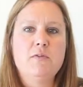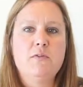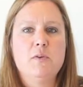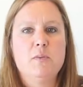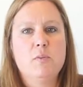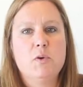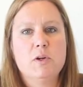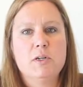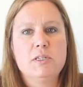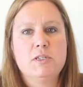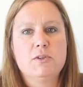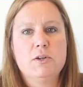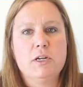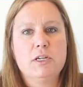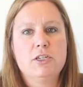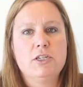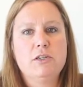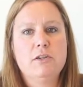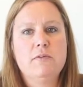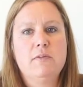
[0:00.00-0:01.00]
For more
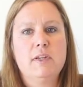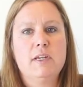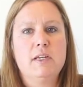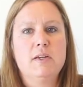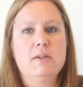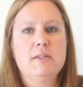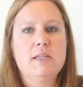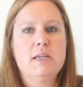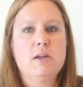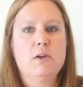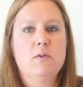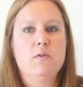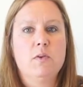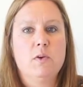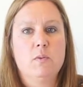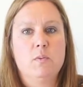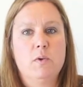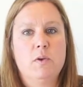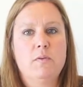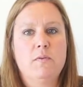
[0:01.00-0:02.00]
instructional videos, head over
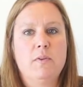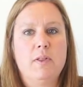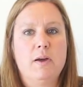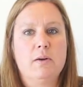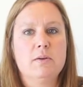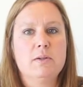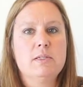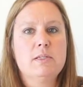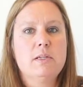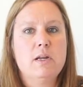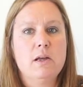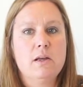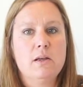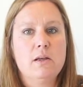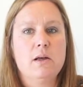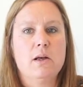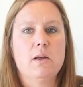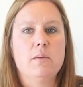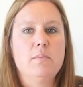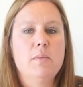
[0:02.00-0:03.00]
to
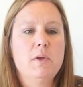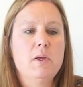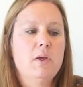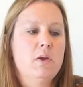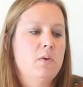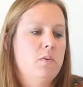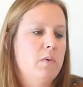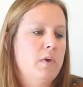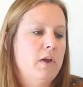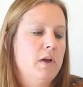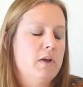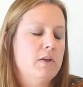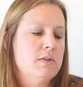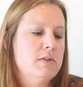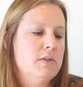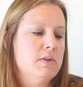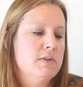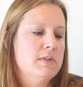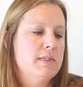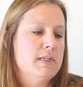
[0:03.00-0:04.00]
woodflowers.com. We
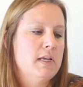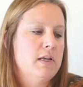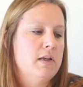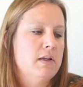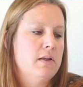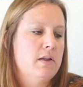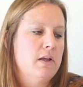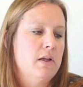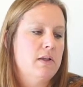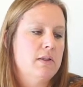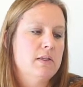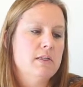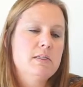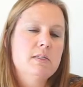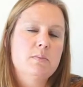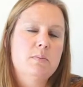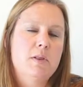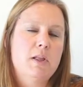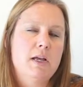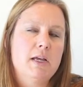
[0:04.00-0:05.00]
also sell all the
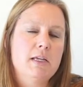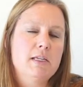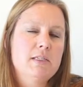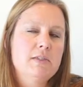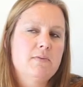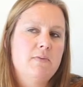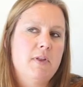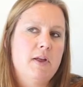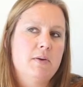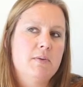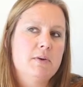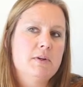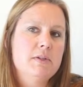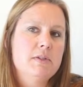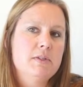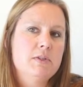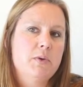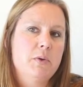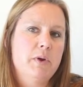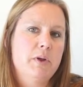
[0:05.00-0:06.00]
supplies,
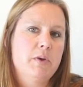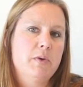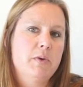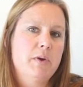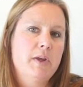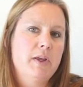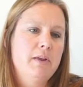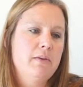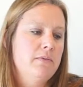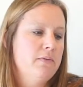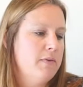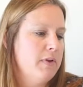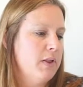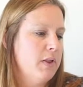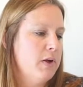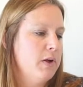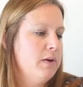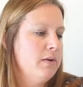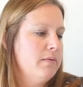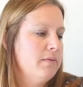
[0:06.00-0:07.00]
flowers, greenery,
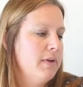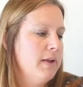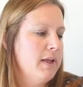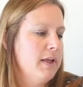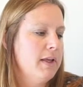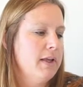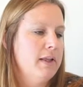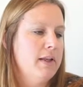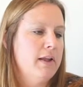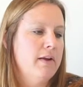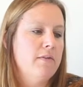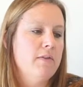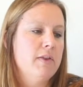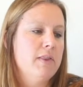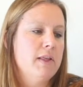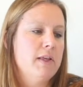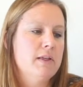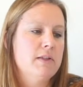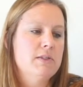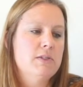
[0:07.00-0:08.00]
filler, and
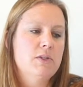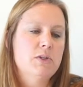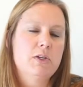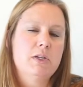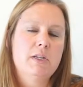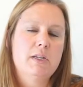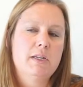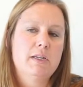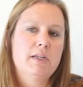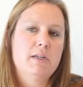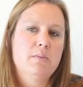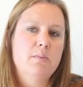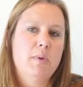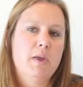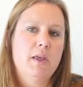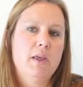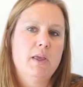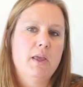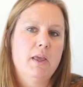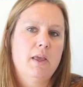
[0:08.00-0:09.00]
everything else you can need to
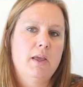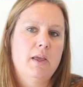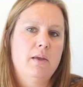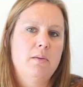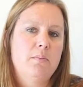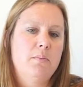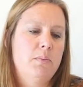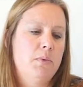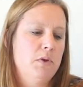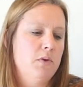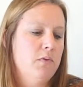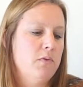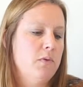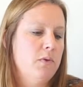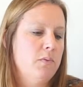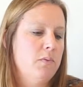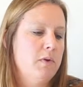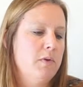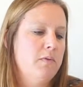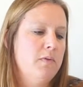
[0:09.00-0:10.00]
make a
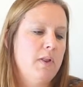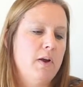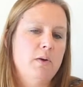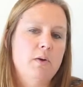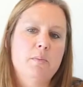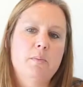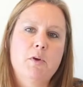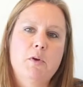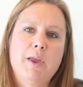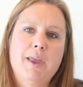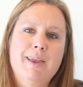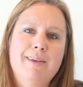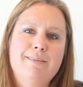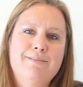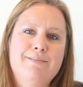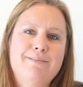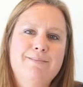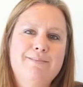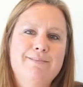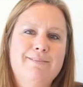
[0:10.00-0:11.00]
beautiful wood flower bouquet.
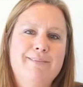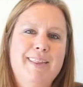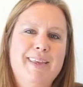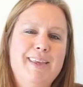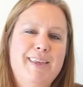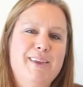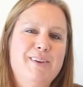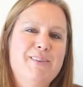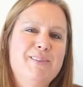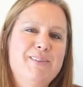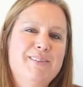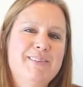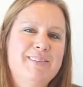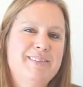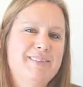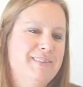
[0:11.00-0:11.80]
Thank you.